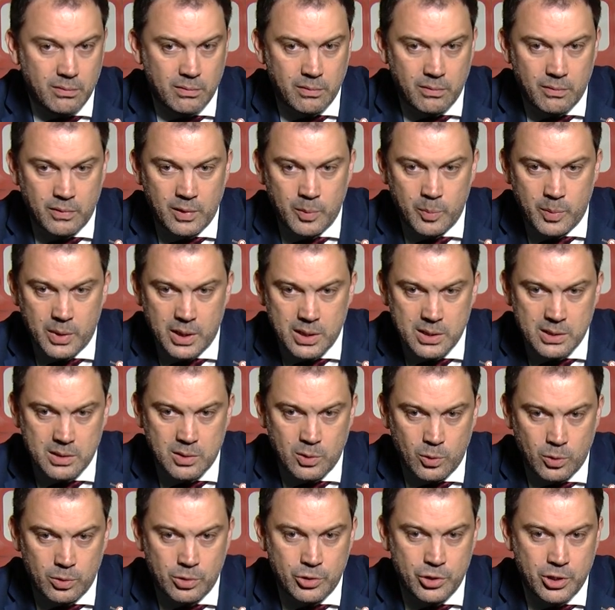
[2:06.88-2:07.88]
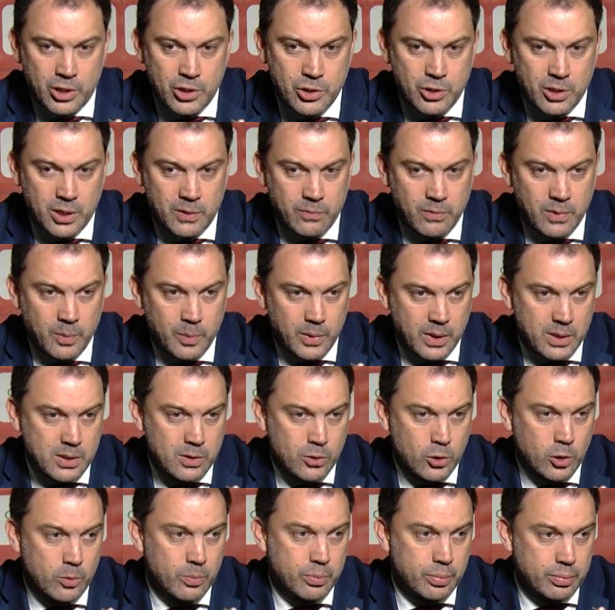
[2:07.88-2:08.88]
we must not change that, we must
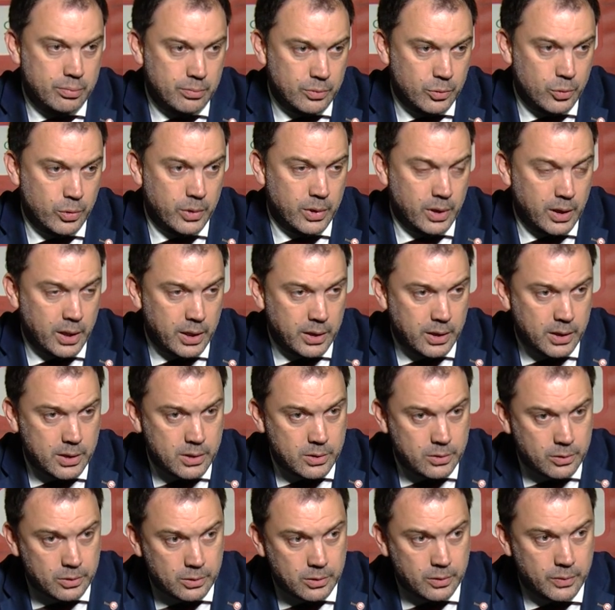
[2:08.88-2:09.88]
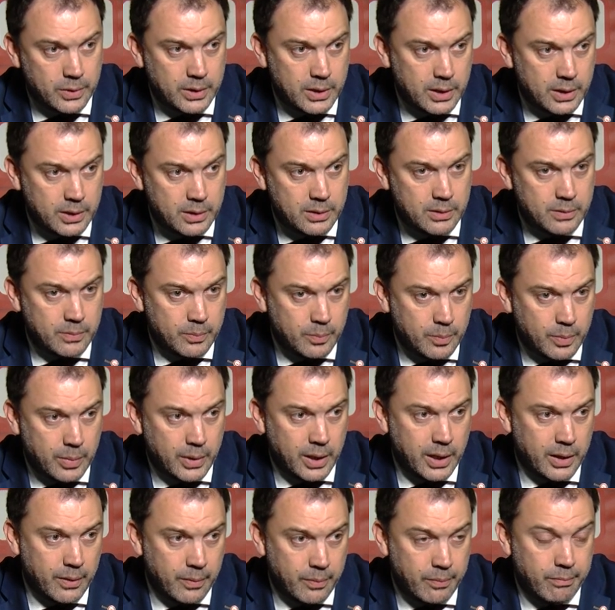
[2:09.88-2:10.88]
stop doing like this, you know, with that
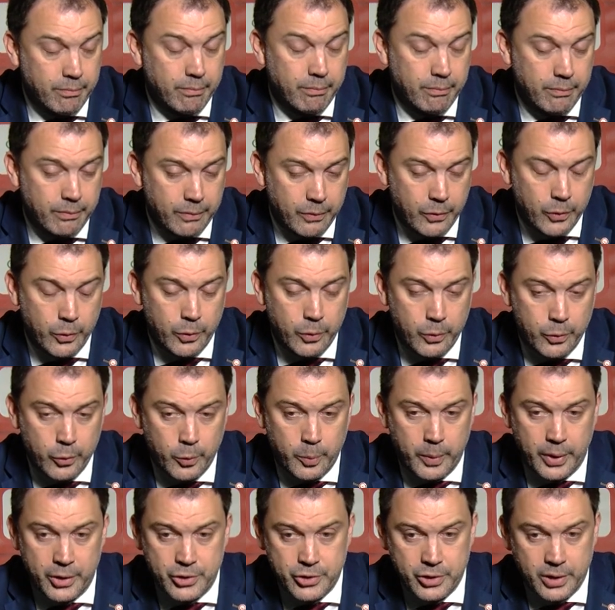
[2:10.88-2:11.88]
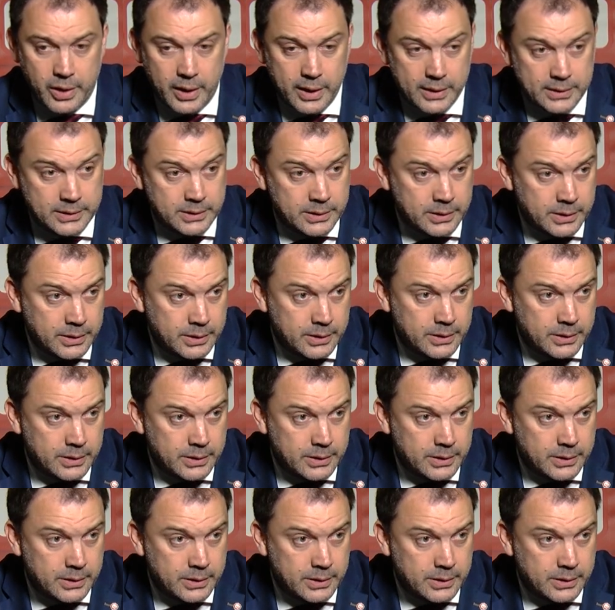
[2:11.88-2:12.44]
play too much relaxed.